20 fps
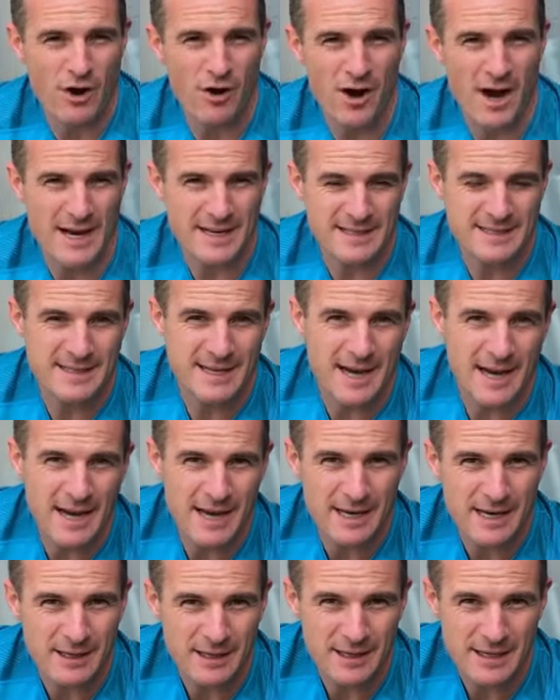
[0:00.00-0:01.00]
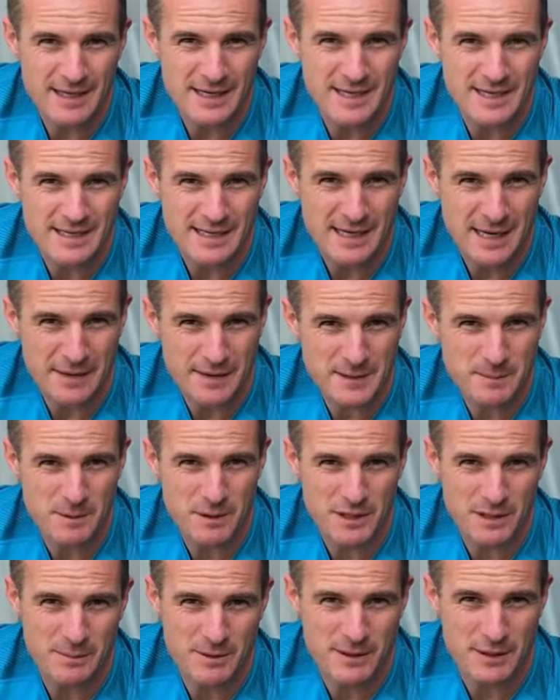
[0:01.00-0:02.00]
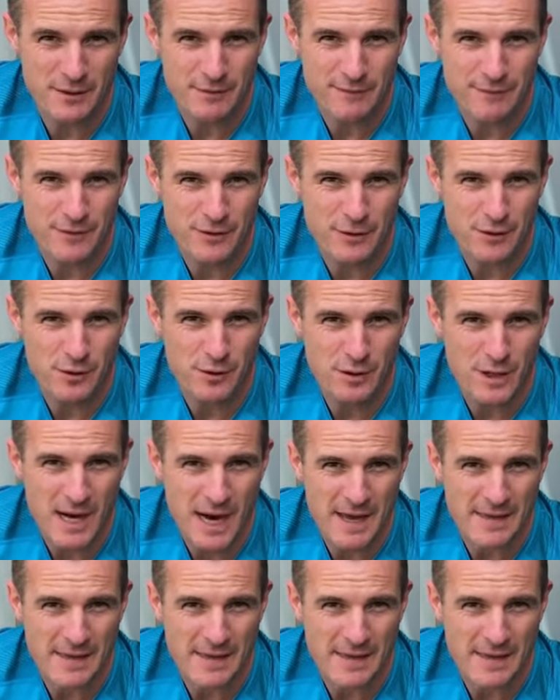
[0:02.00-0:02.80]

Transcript: All right, today is another special episode for you,